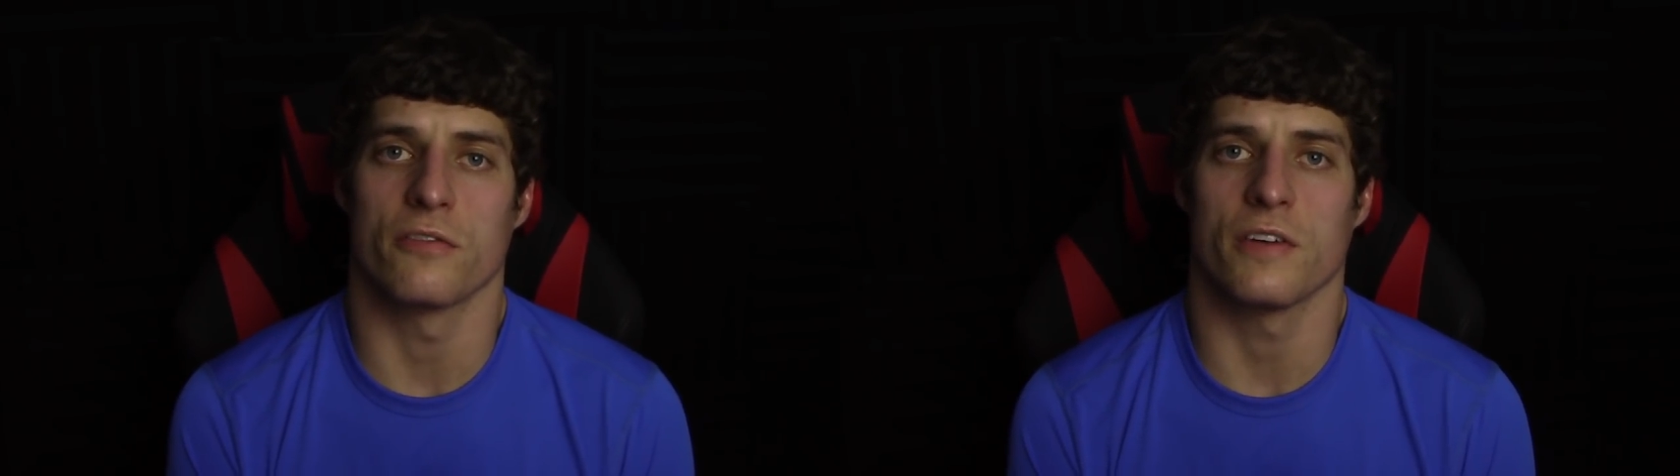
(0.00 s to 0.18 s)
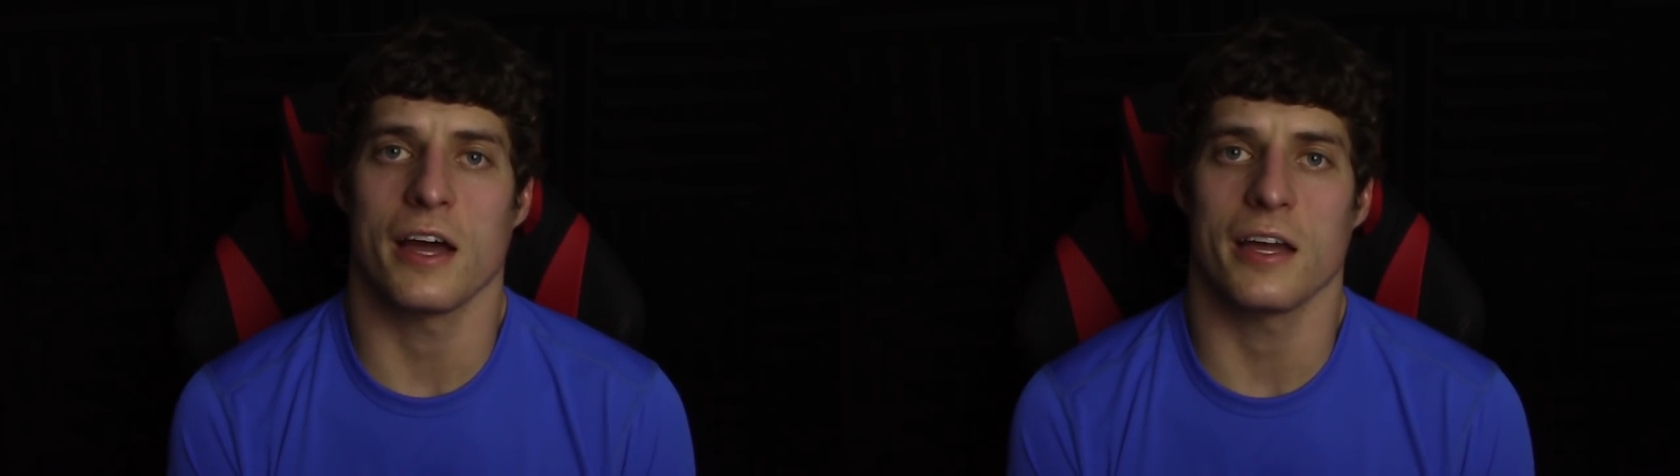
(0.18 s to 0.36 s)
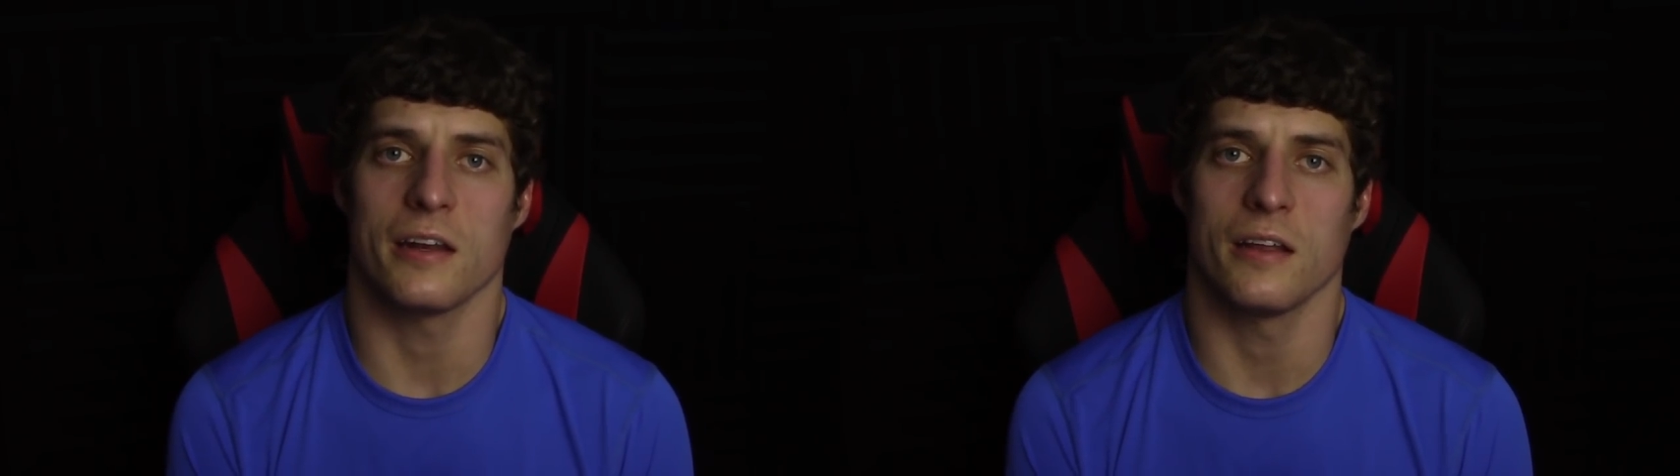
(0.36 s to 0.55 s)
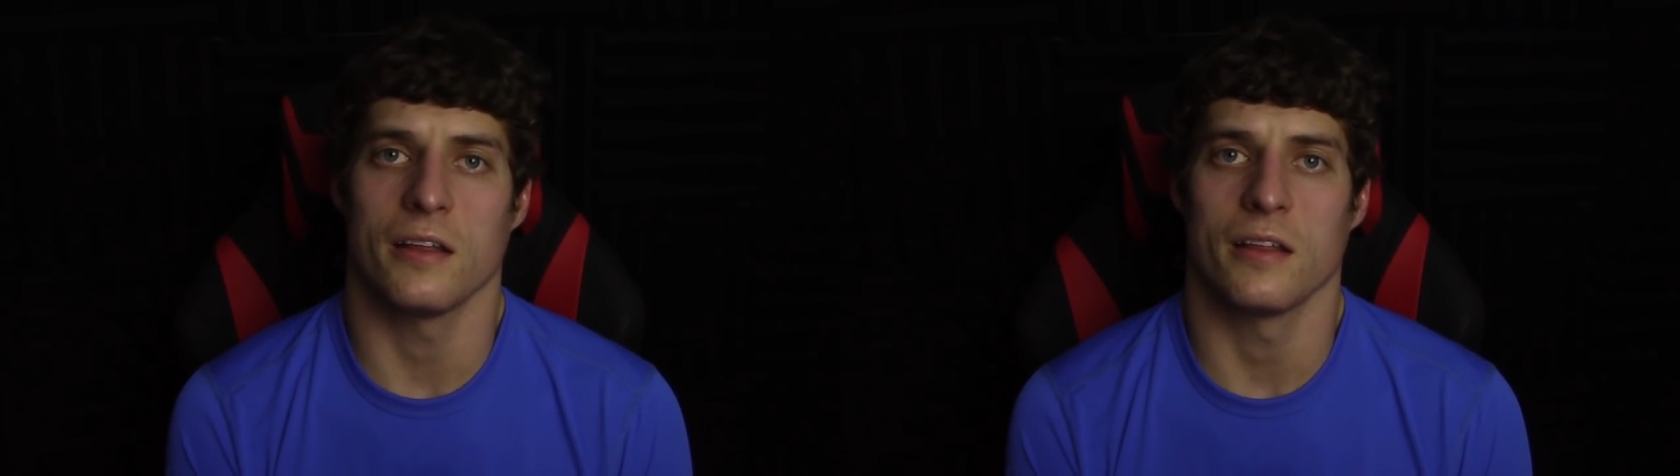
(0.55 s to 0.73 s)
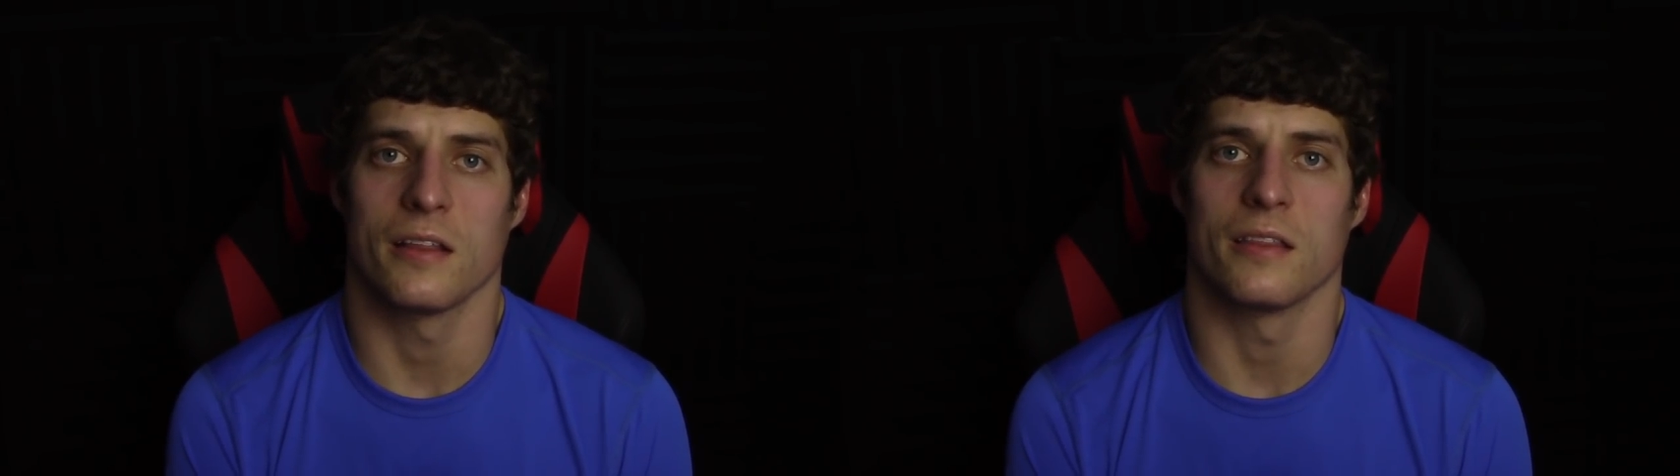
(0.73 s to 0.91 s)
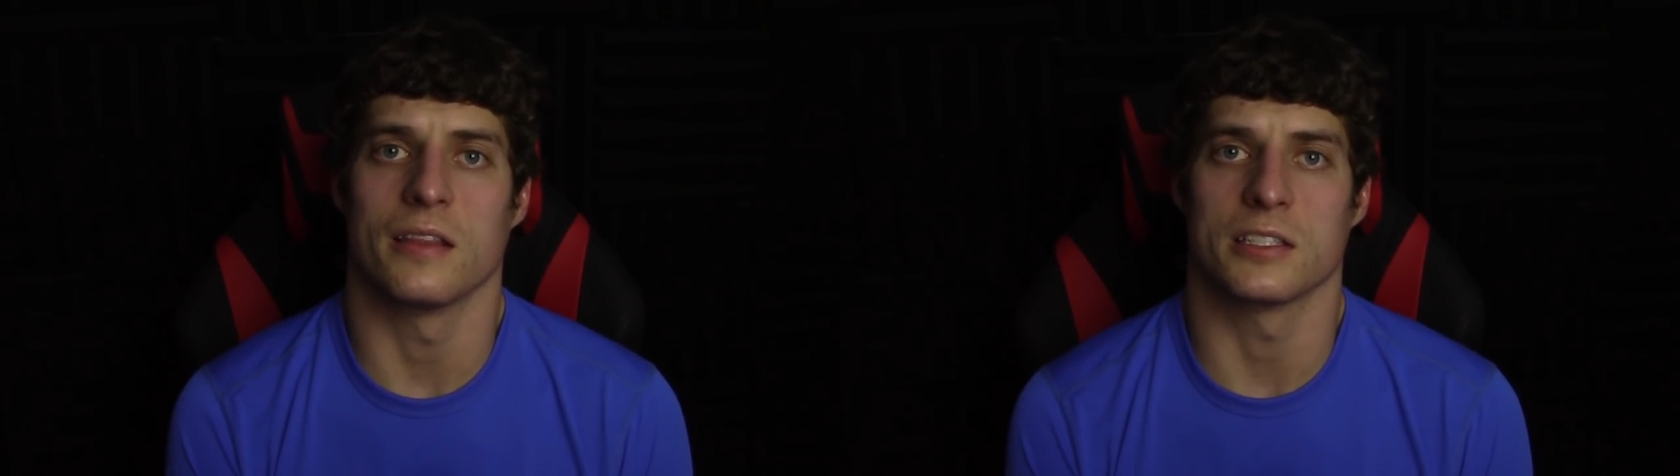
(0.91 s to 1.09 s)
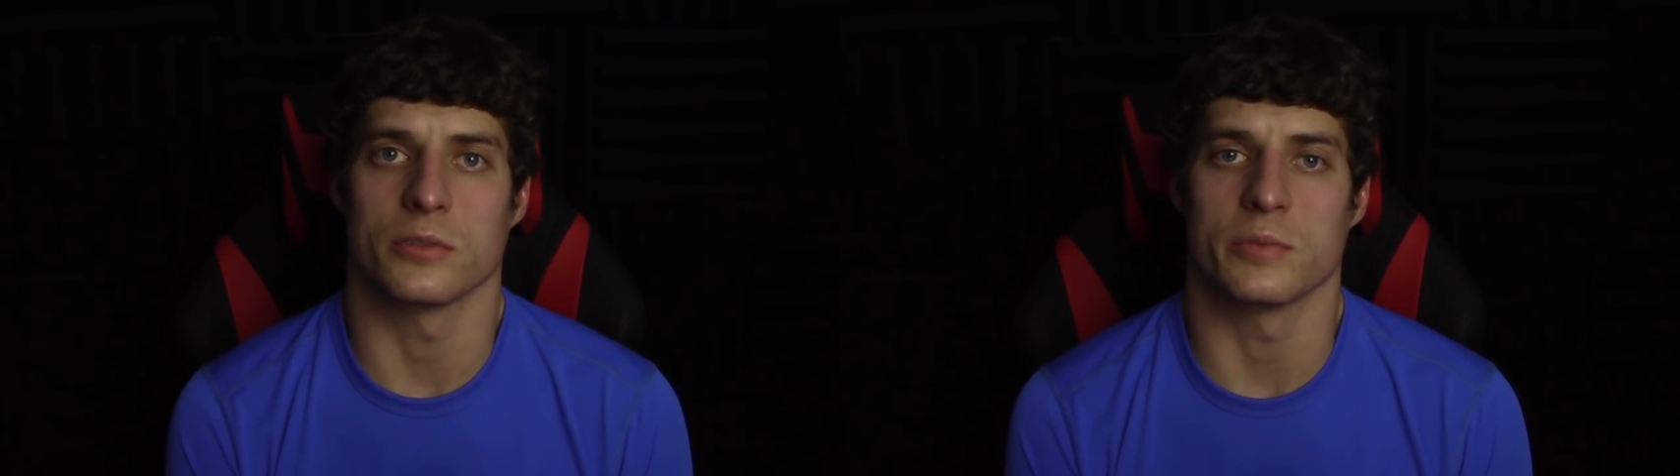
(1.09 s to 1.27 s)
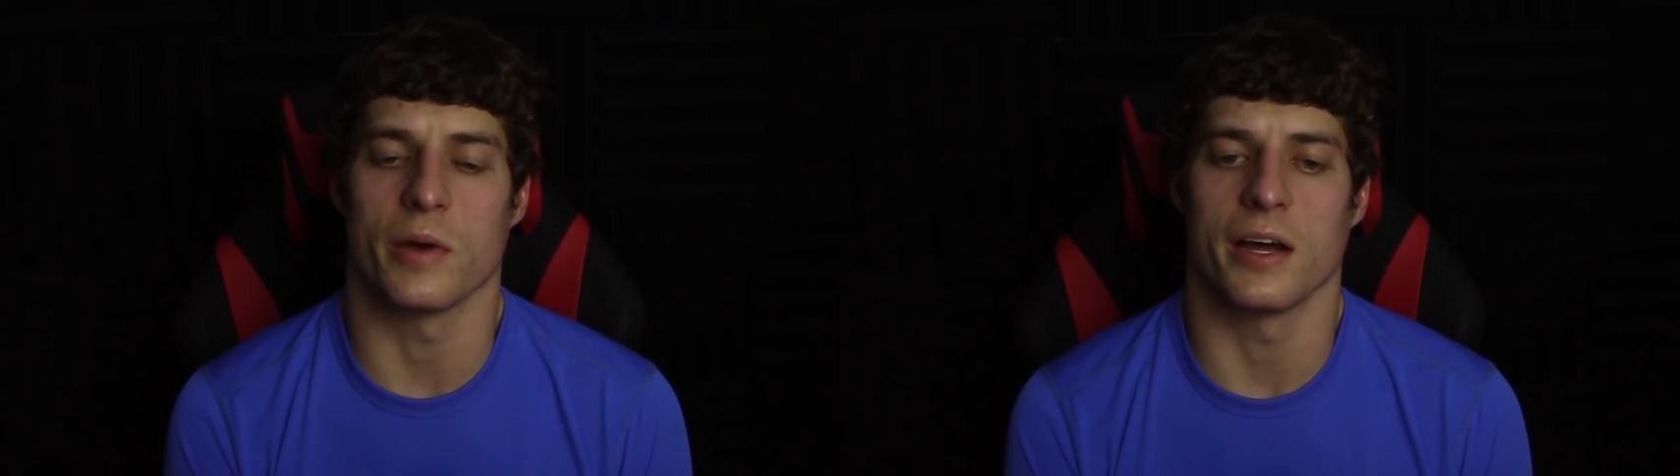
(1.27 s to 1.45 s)
fight. This
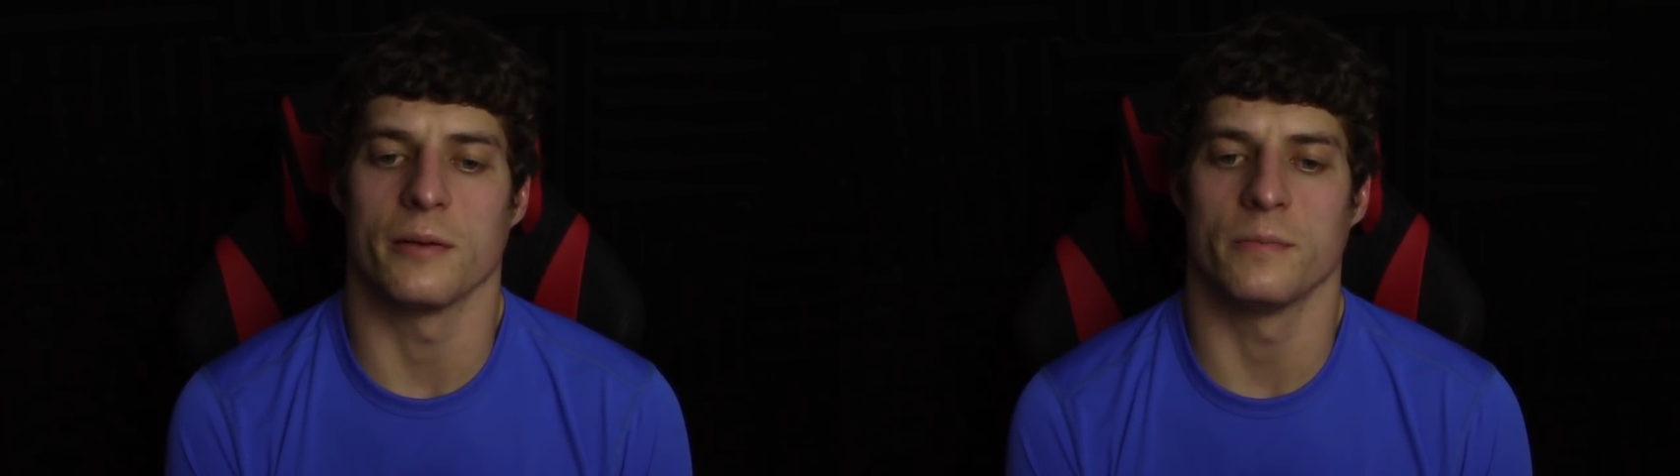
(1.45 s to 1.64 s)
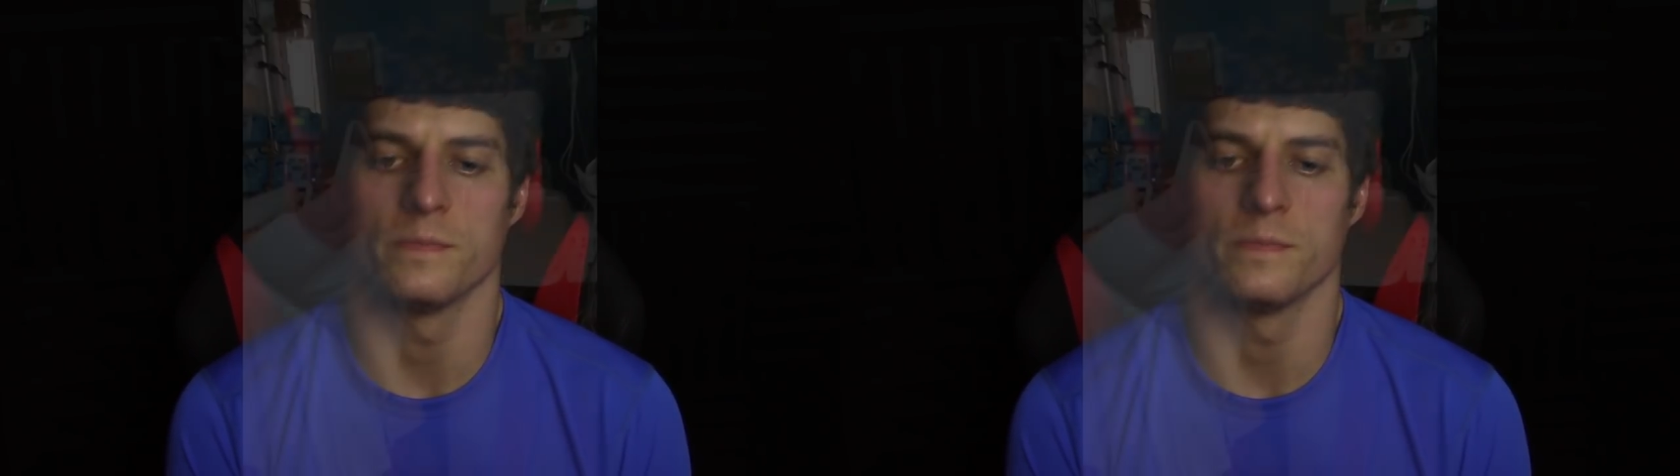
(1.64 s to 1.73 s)
was mine.